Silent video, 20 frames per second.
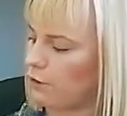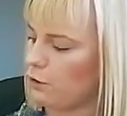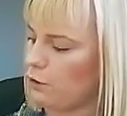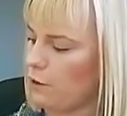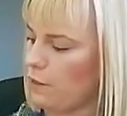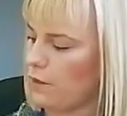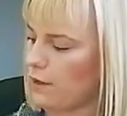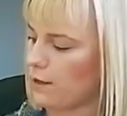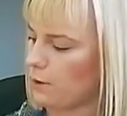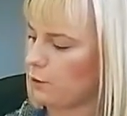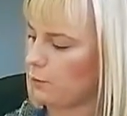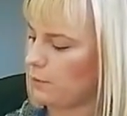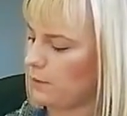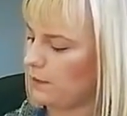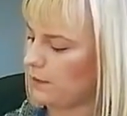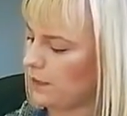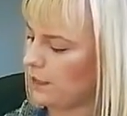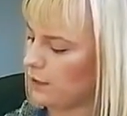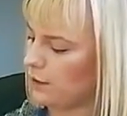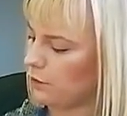nothing could be
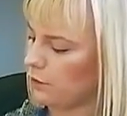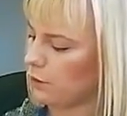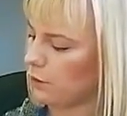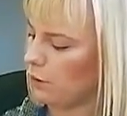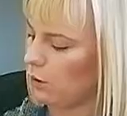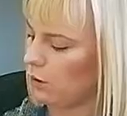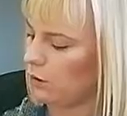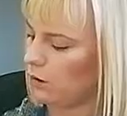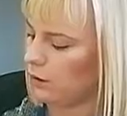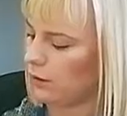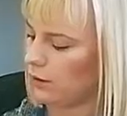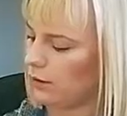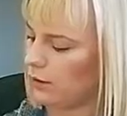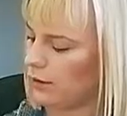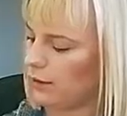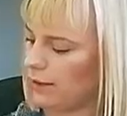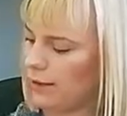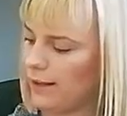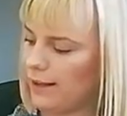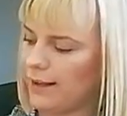seen at all.
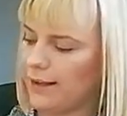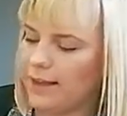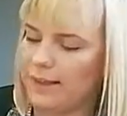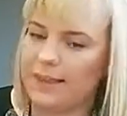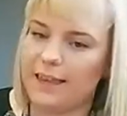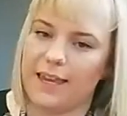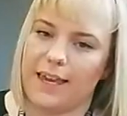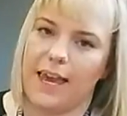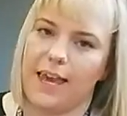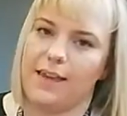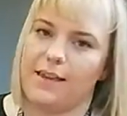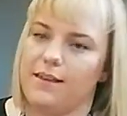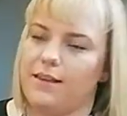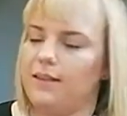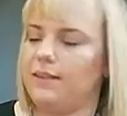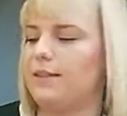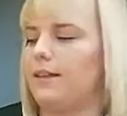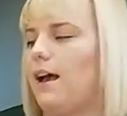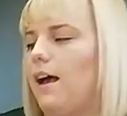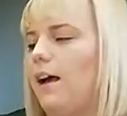The king
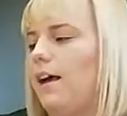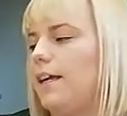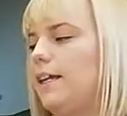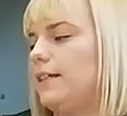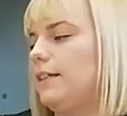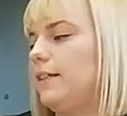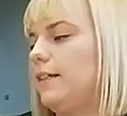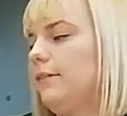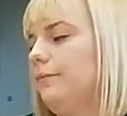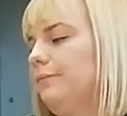sighed.